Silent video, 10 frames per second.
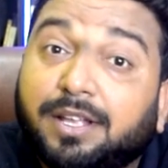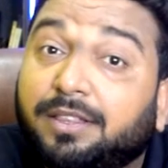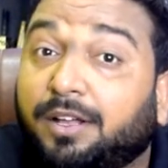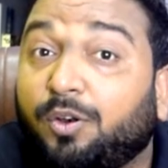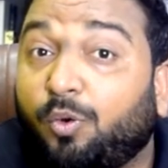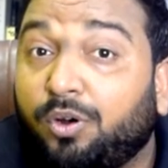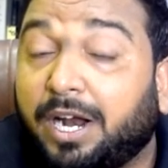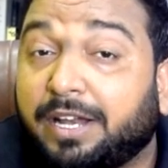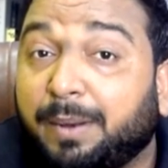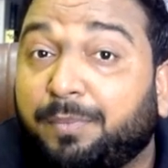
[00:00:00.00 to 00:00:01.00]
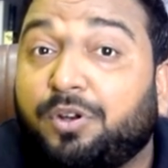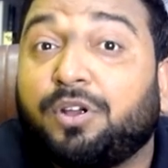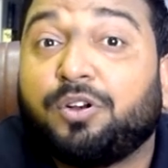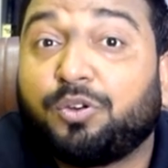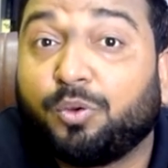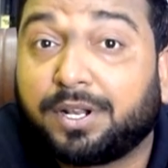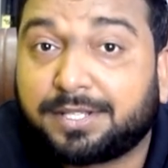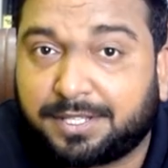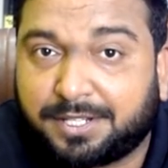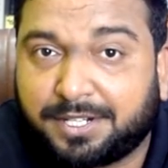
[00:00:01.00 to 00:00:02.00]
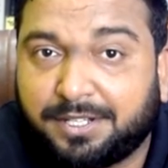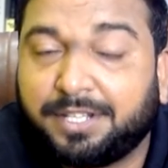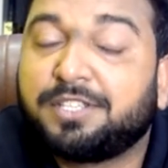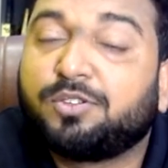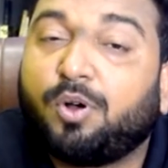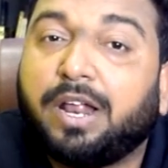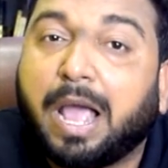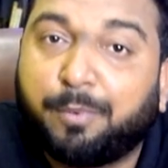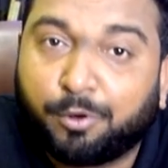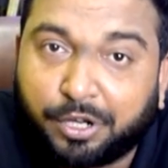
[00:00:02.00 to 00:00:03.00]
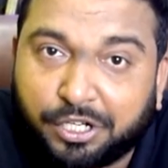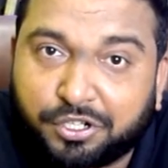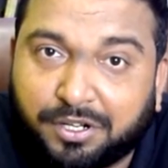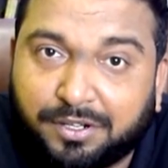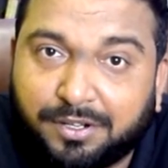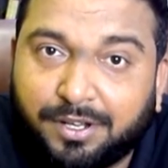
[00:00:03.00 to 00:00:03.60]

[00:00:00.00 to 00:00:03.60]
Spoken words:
the known attempt to resist. This is called abrogation.